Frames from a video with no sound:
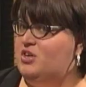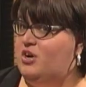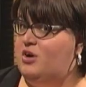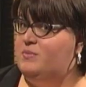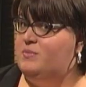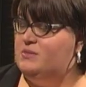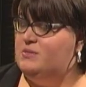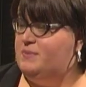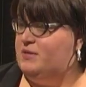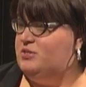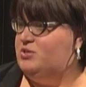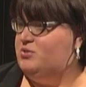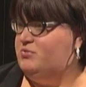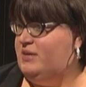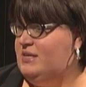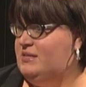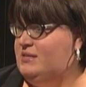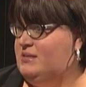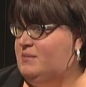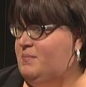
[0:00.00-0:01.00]
child with special
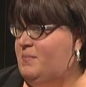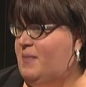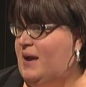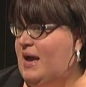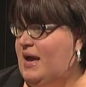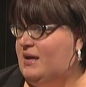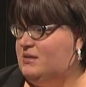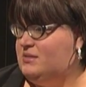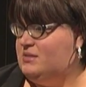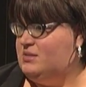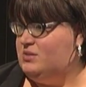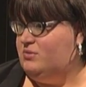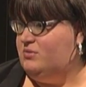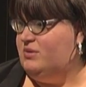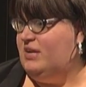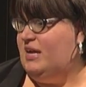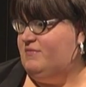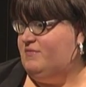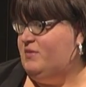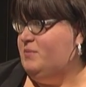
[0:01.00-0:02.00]
needs impacts
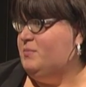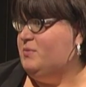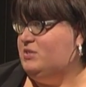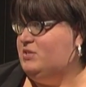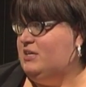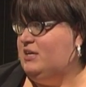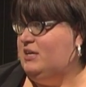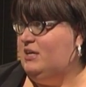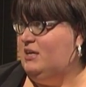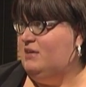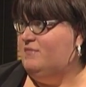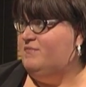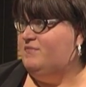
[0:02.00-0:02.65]
on everybody